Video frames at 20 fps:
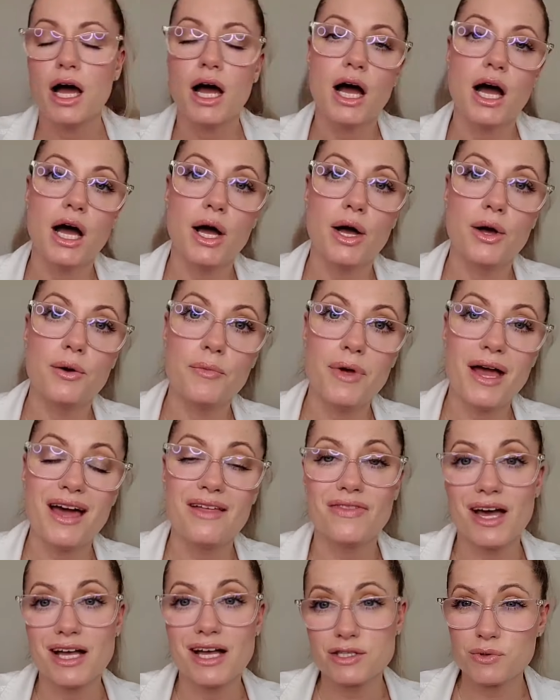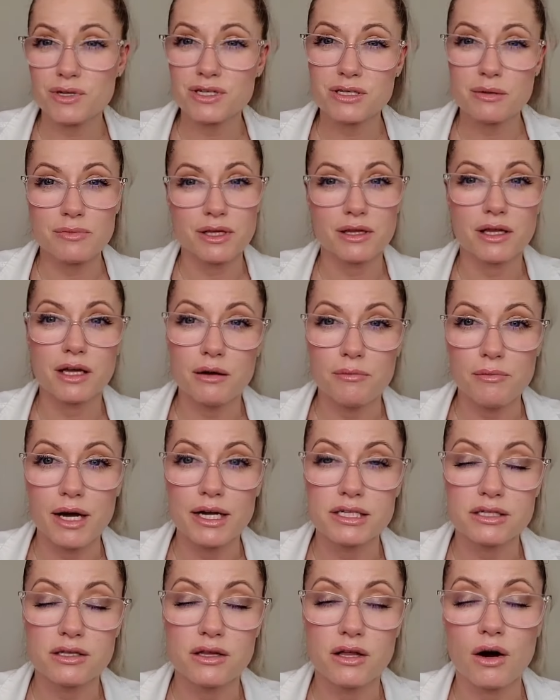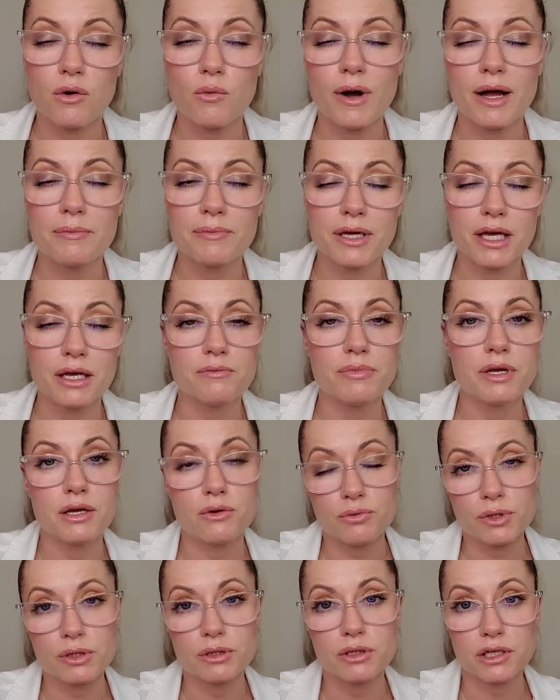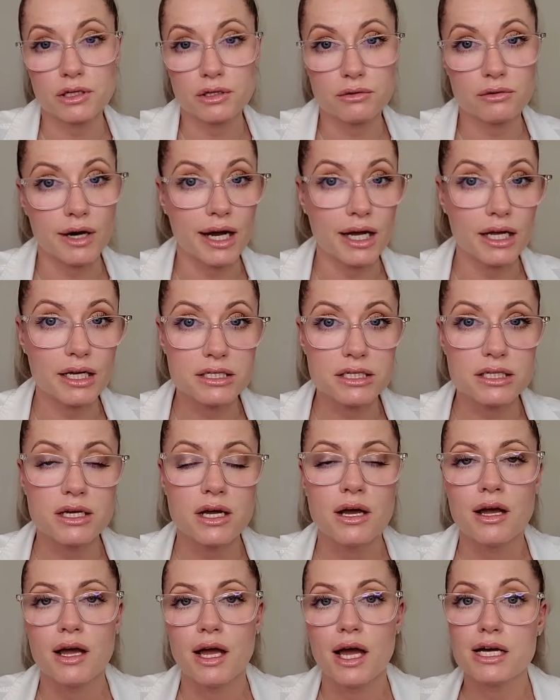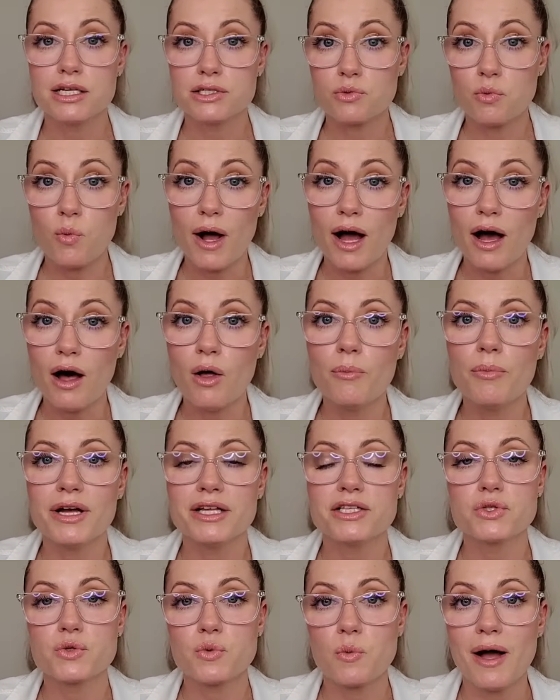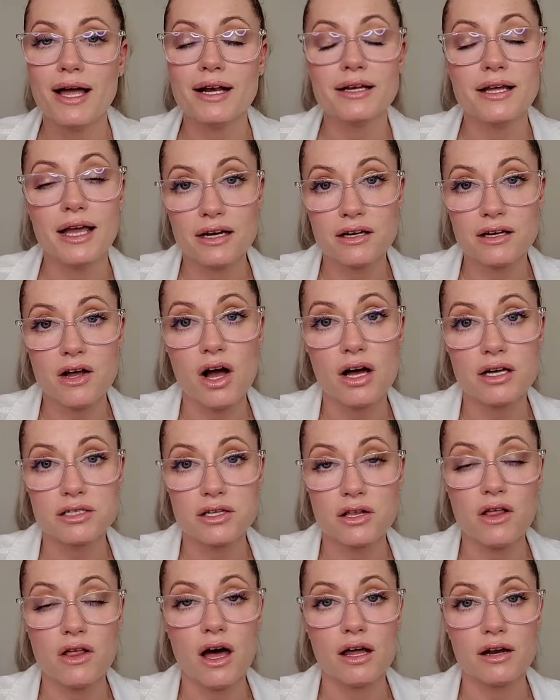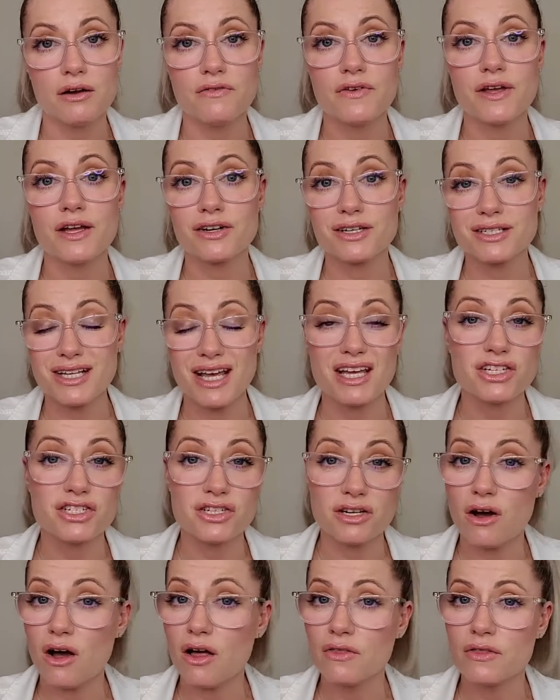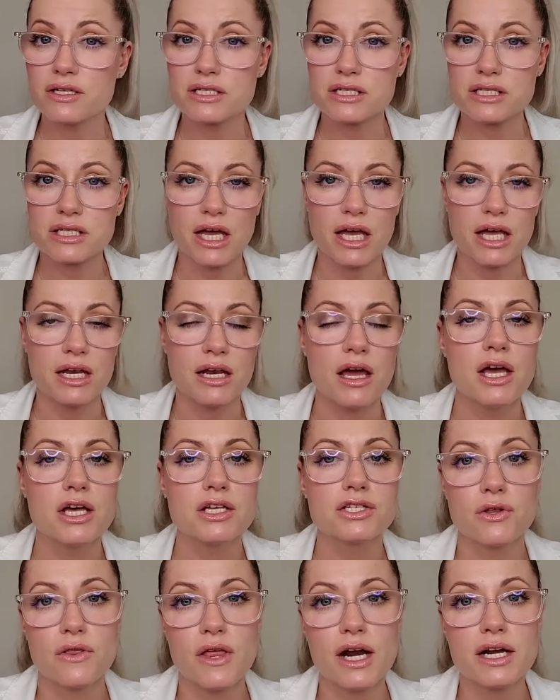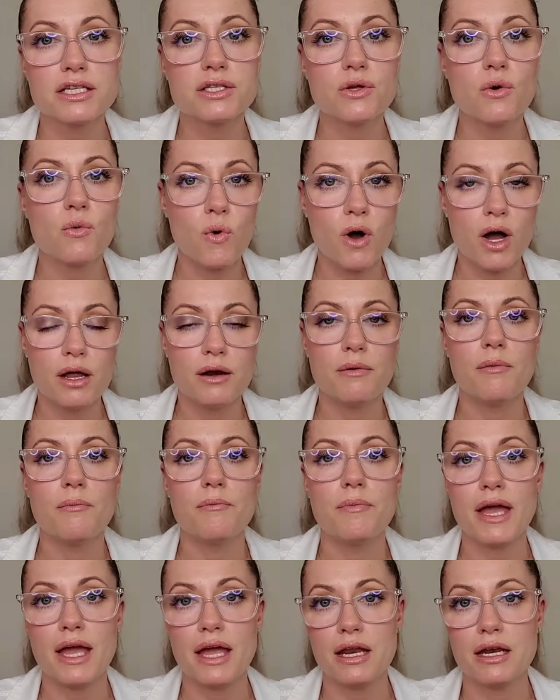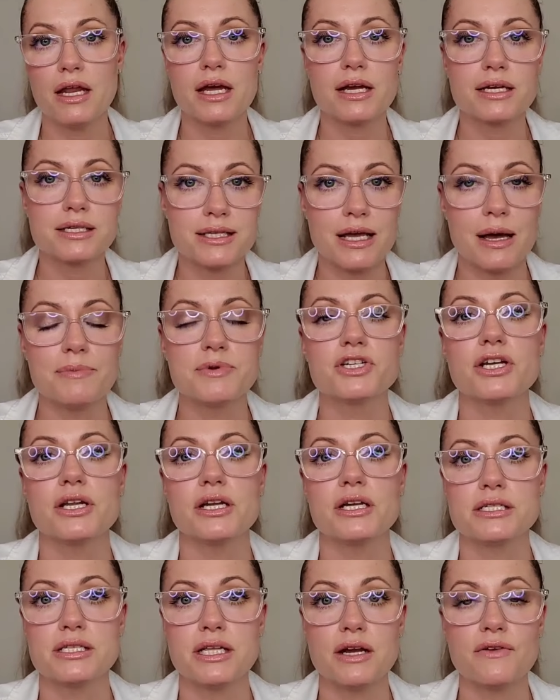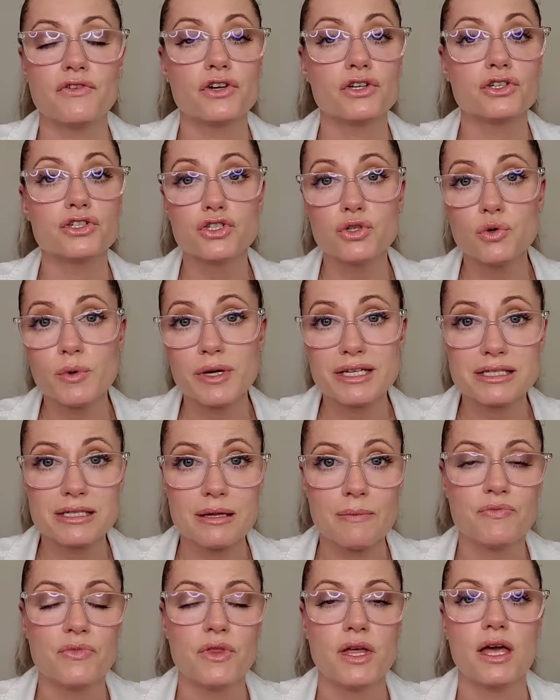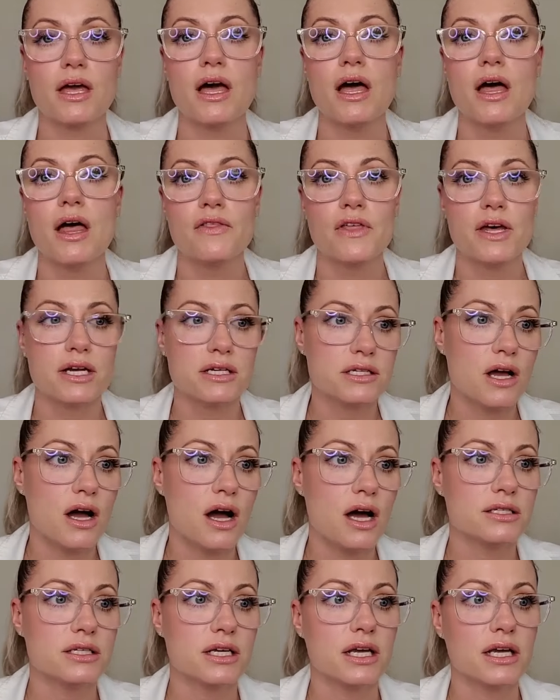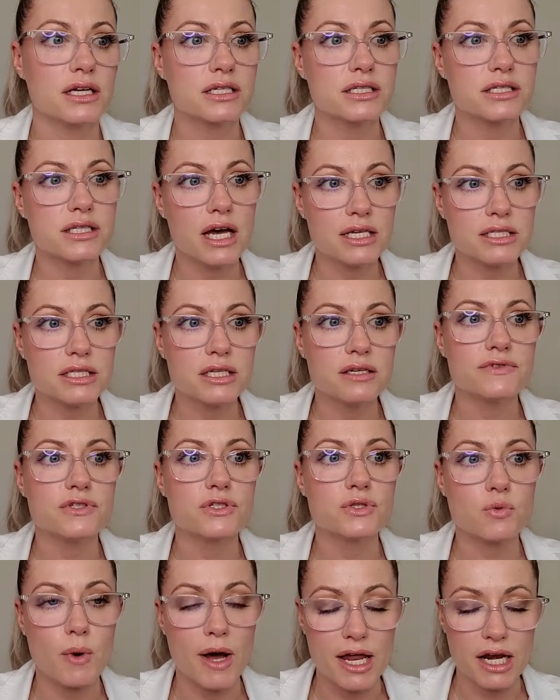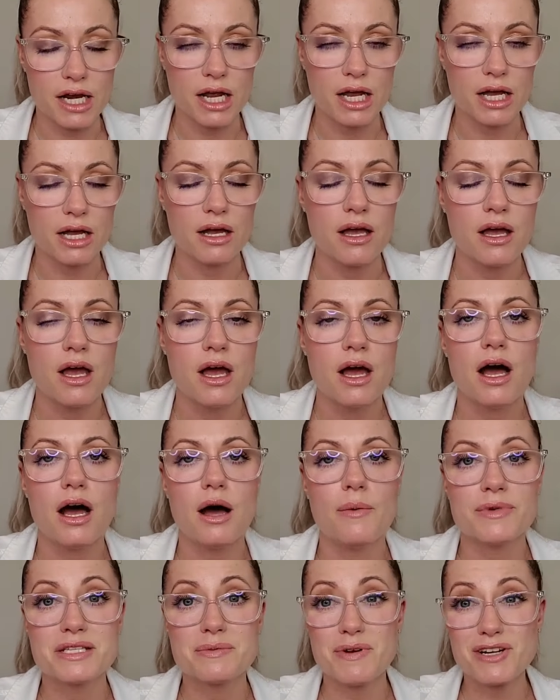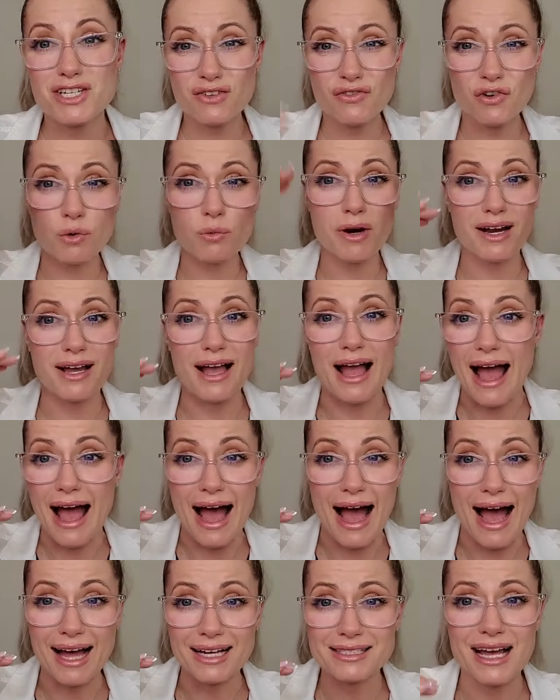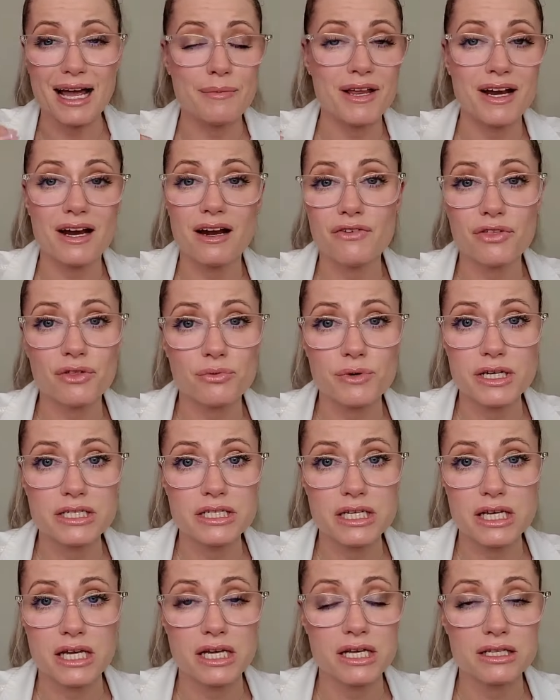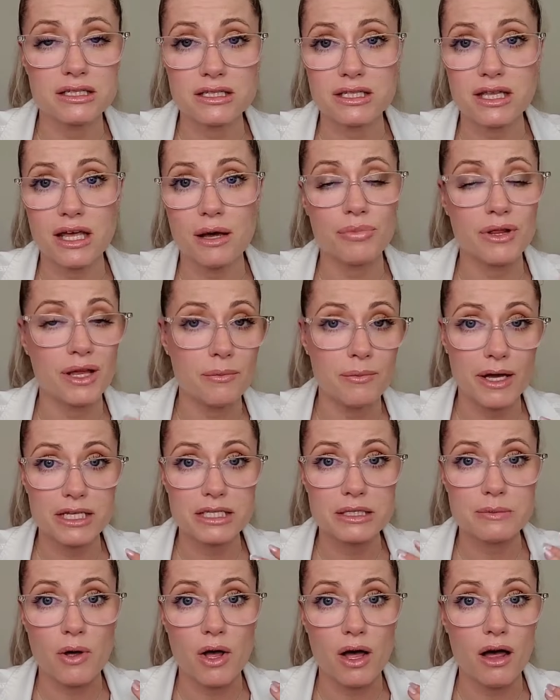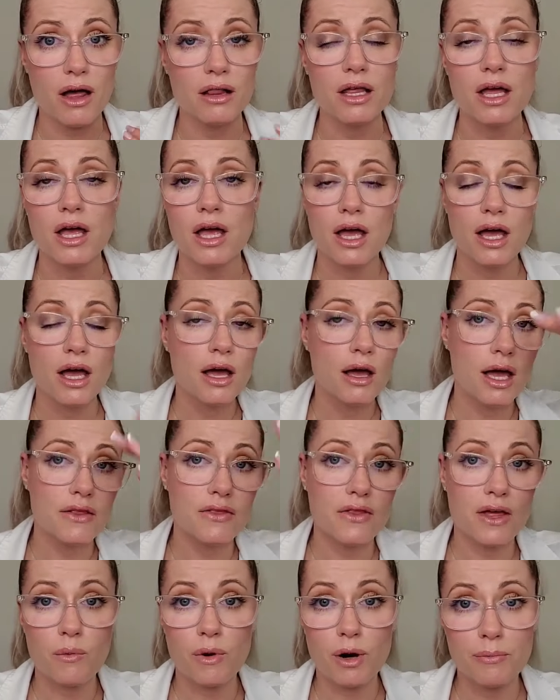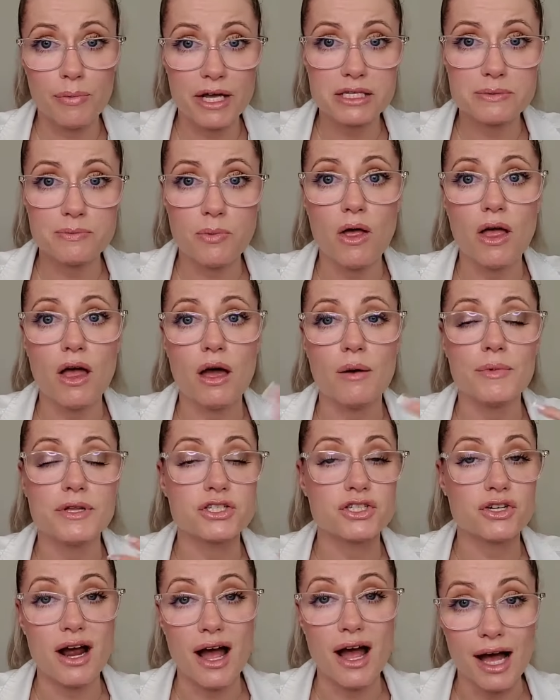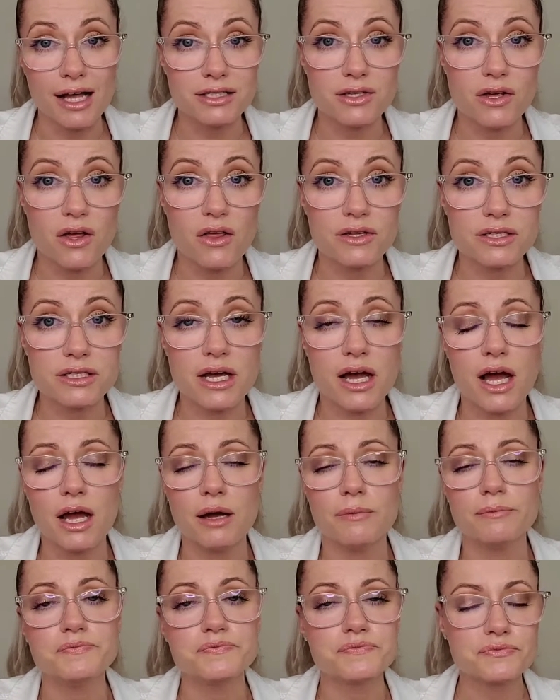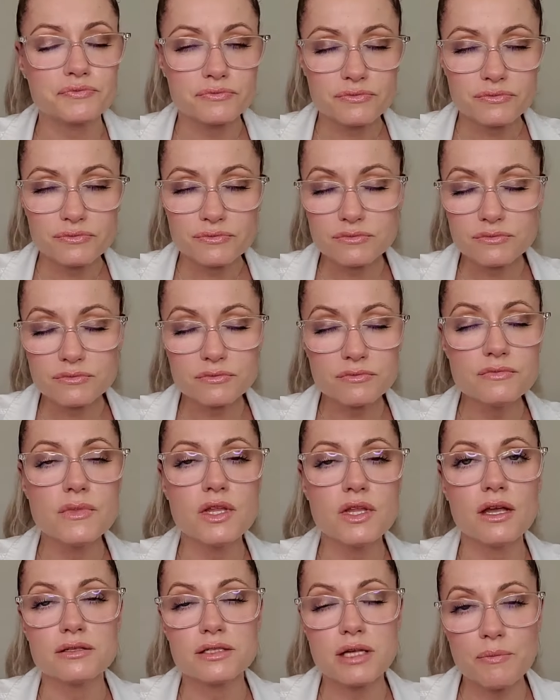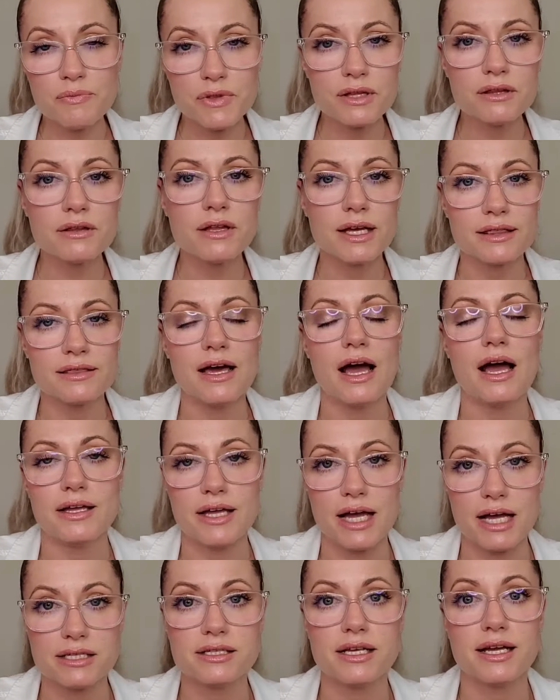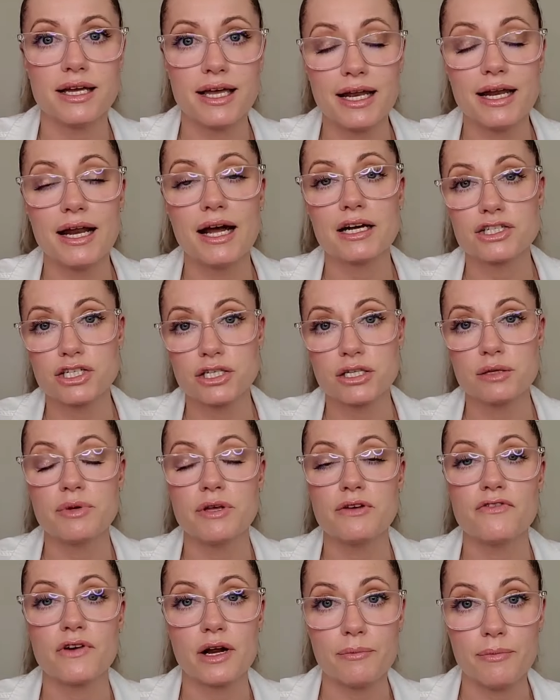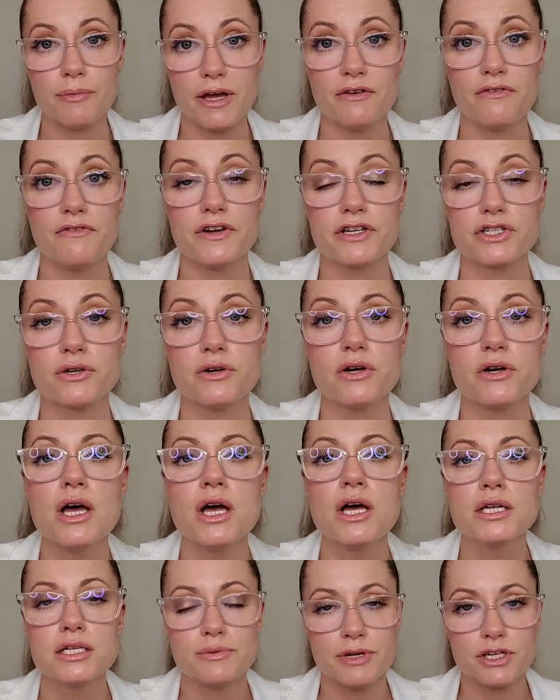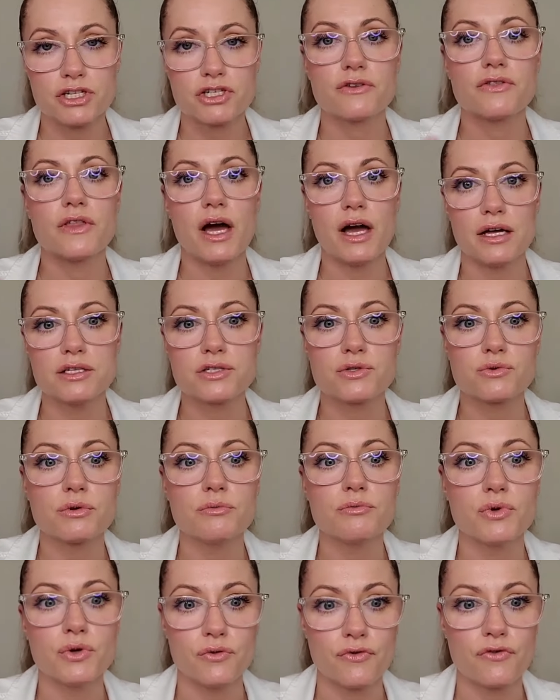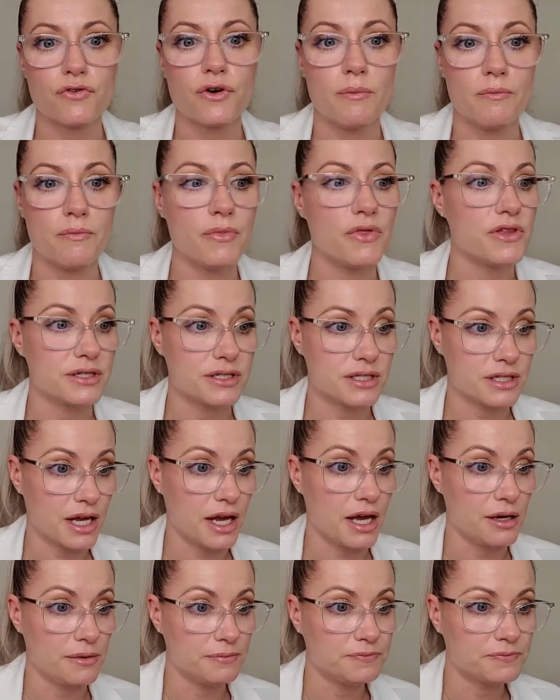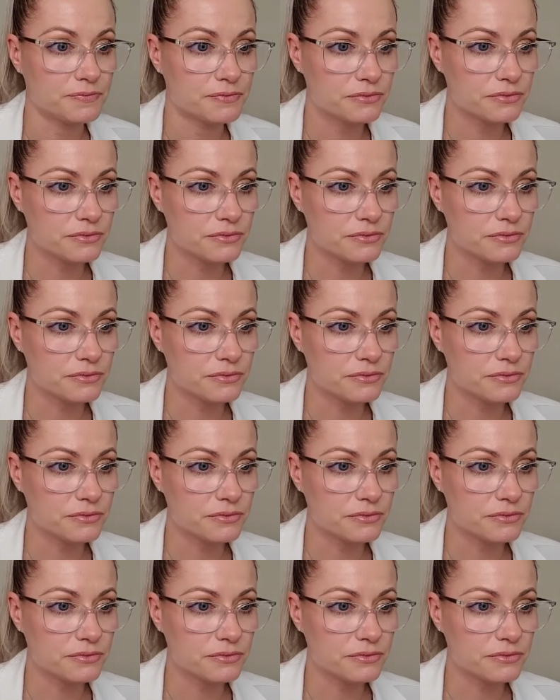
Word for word: Um, and that's where something like a micellar wipe can be really great as well. But sweat can cause a lot of irritation on the skin. So that is the one main exception is that if you're doing something that is causing excessive sweating, um, especially if you're wearing a hat. I mean, I have three teens that play baseball and they wear baseball helmets or hats all the time something like that, yes, it can actually be very beneficial to make sure that is removed from the skin.